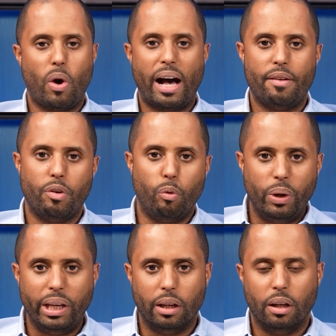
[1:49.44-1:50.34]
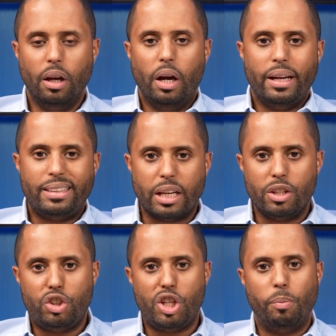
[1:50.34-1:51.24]
you have a real
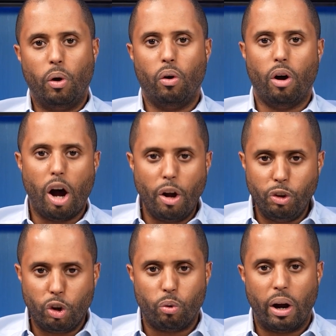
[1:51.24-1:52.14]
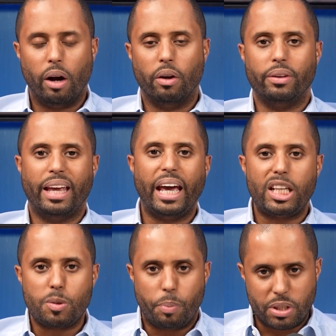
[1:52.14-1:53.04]
tangible underground
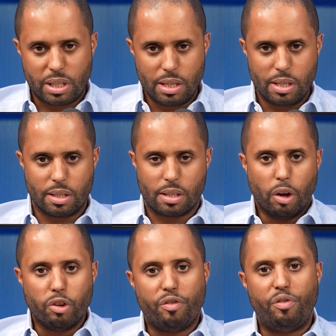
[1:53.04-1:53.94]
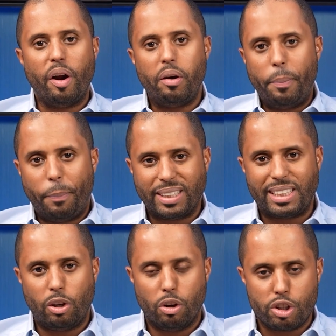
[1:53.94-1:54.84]
expertise on a very
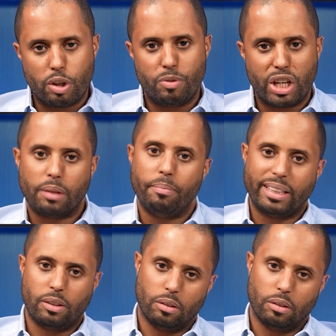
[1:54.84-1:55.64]
particular subject matter